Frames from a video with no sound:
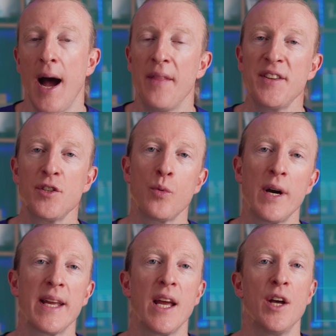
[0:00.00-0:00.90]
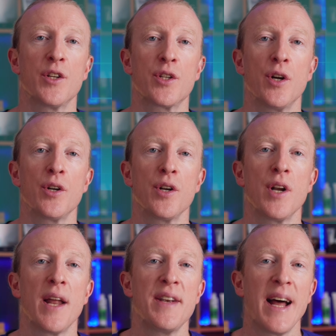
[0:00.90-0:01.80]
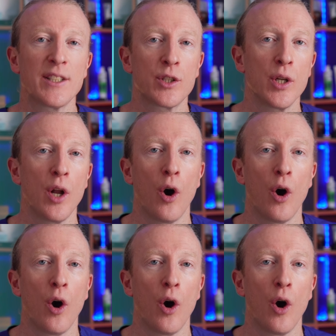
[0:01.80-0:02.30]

And this is why certain natural